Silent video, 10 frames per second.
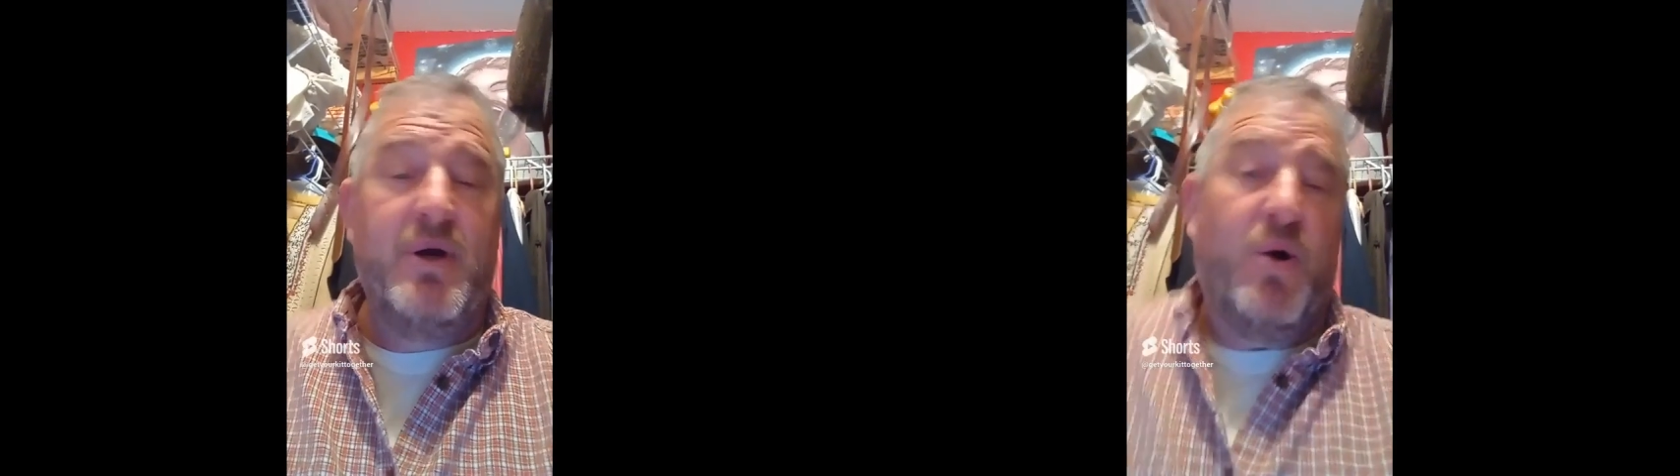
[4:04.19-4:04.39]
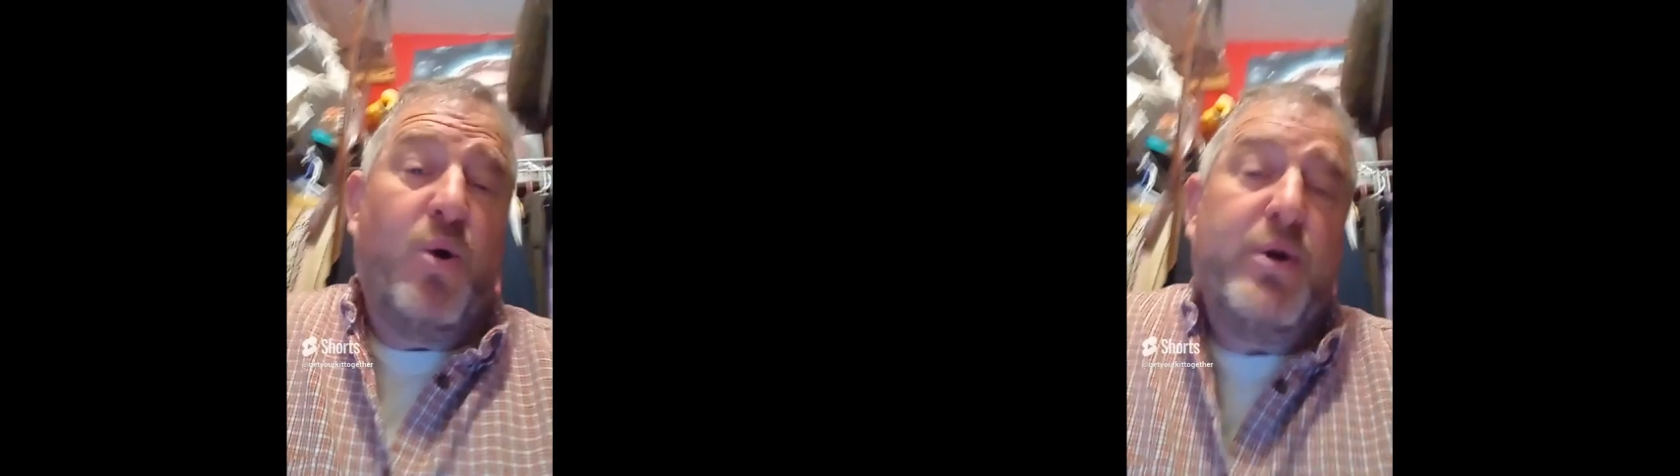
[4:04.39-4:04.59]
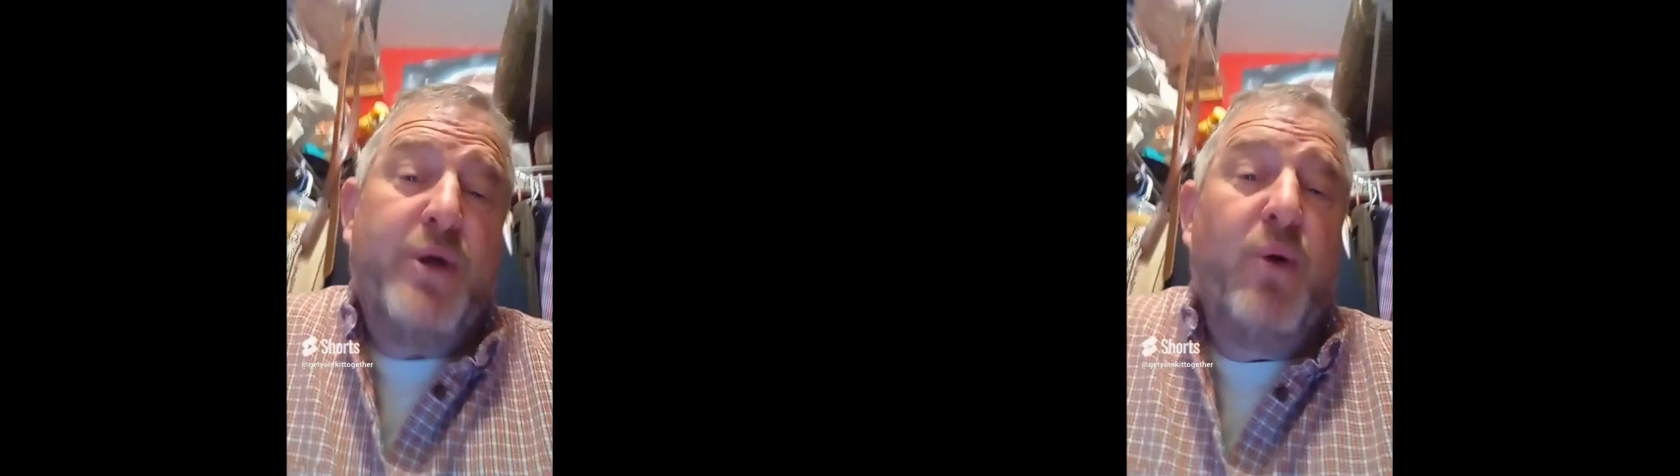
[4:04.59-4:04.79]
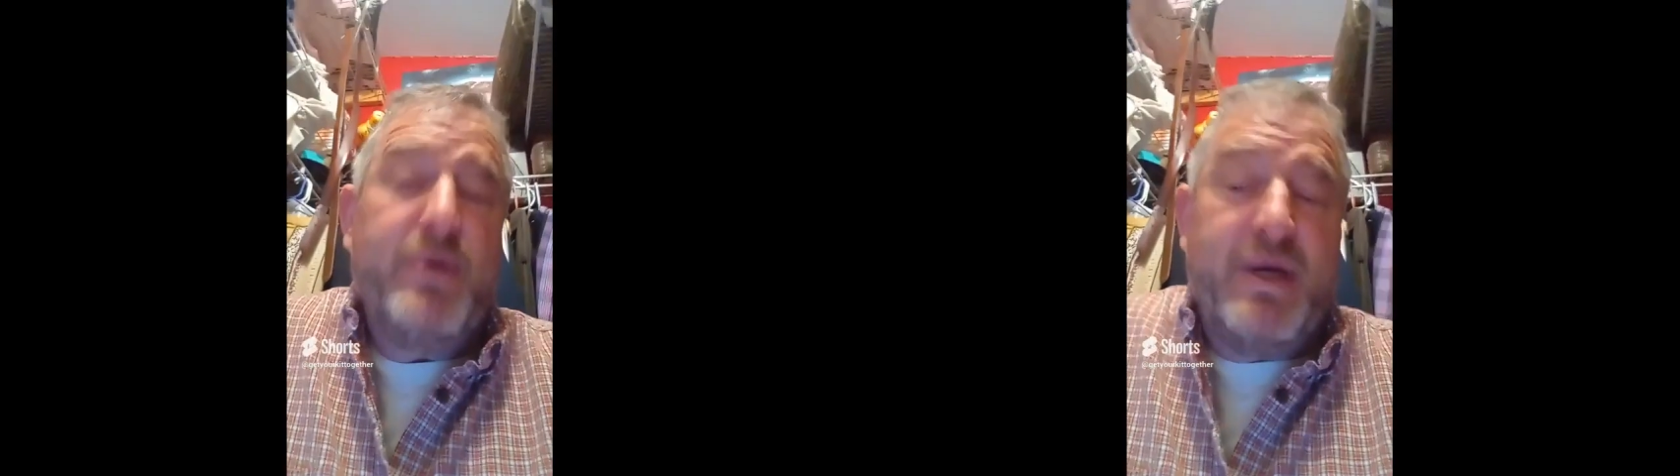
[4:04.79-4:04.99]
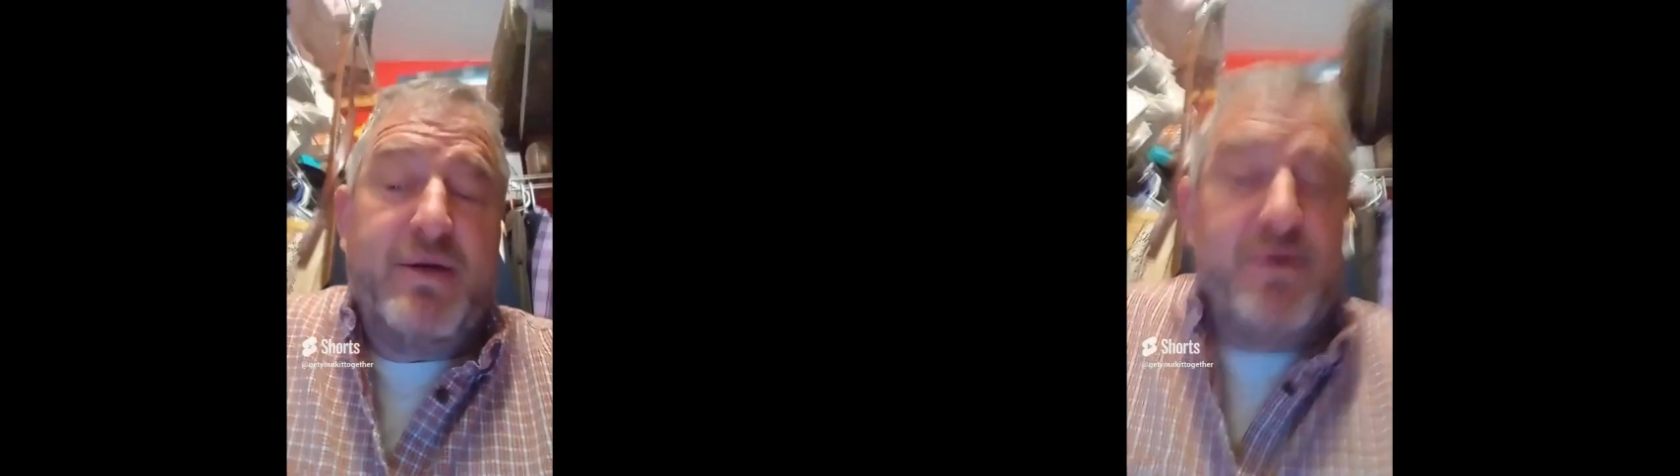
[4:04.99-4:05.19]
Or
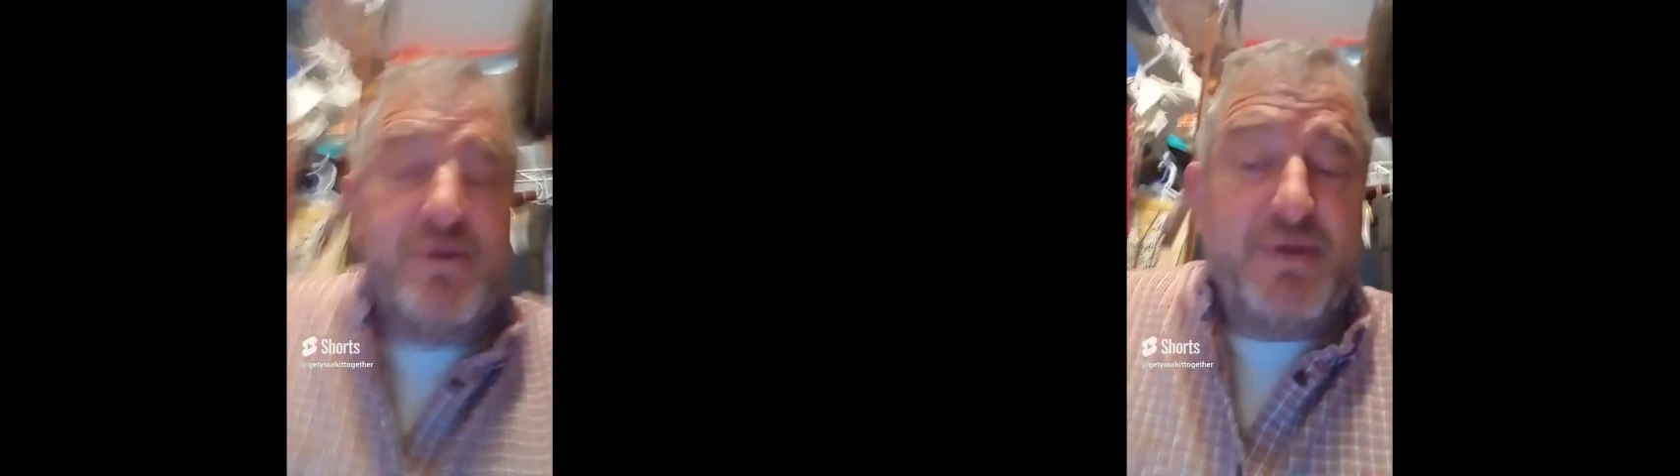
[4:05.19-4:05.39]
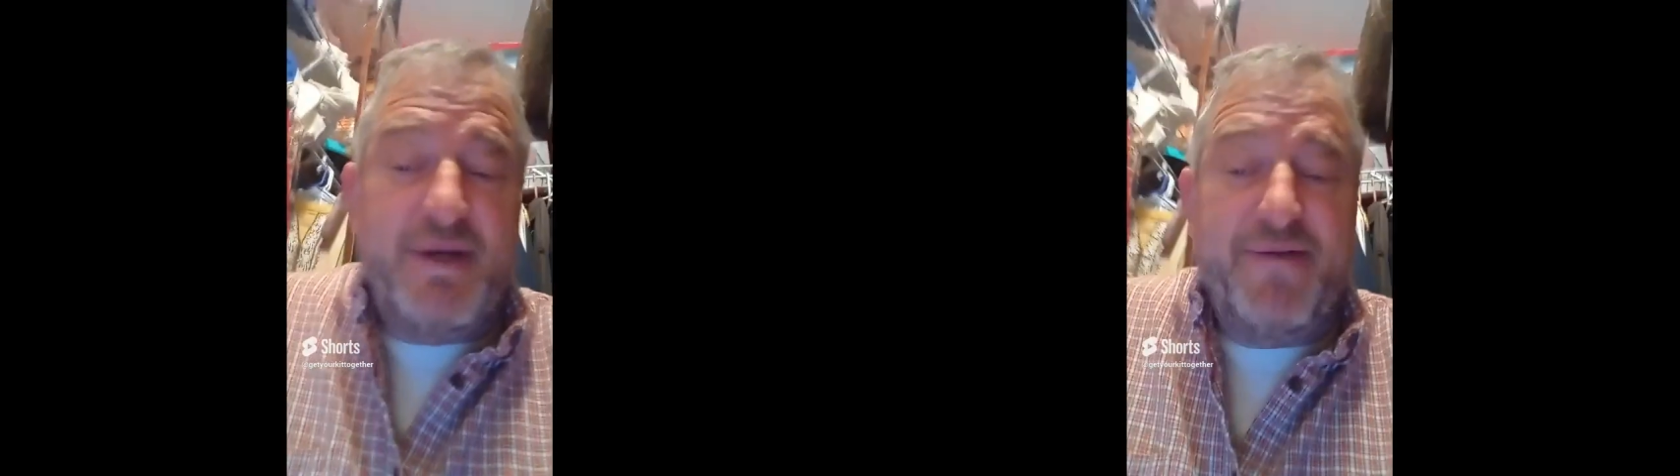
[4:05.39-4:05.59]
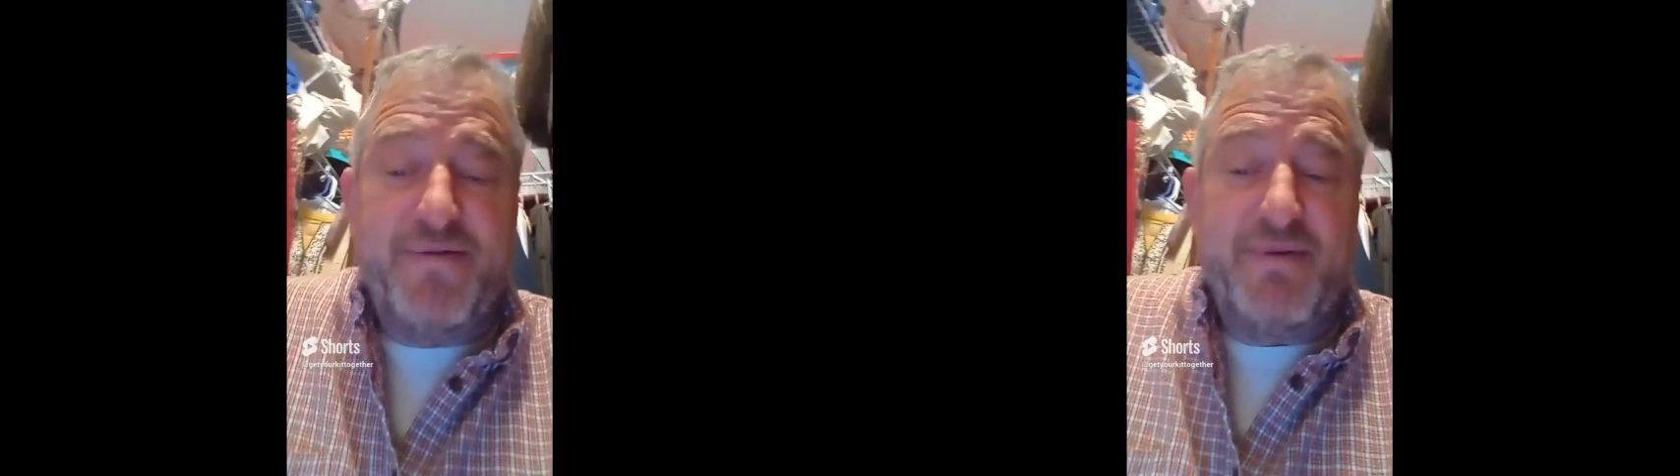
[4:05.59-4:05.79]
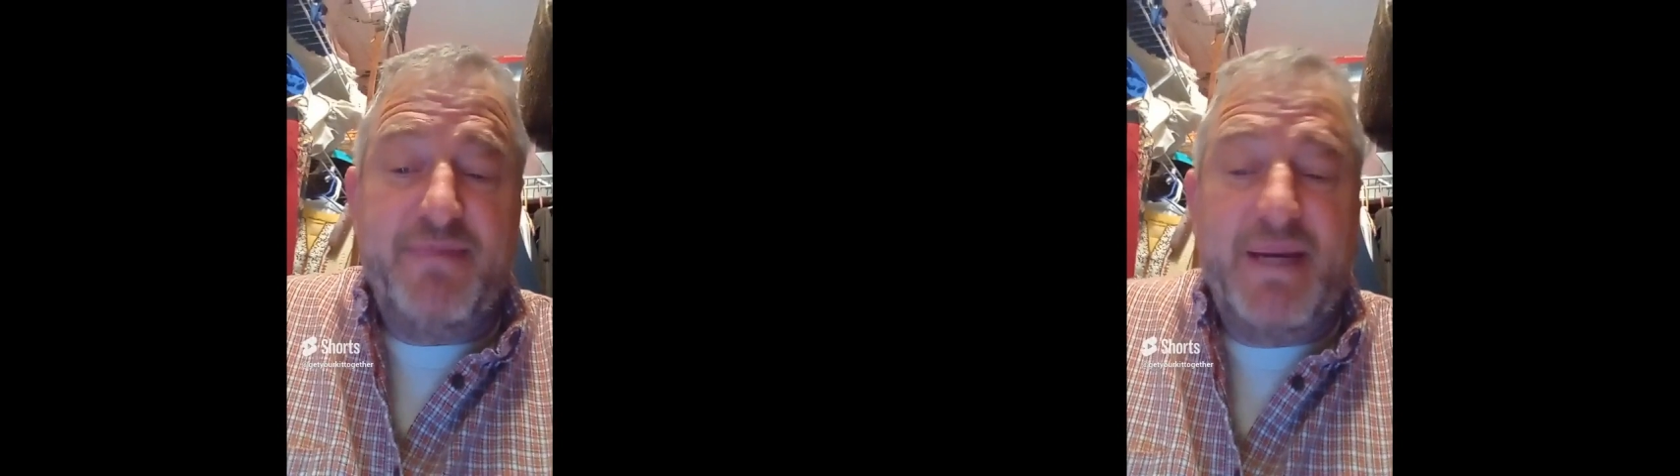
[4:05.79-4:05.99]
don't get used to different.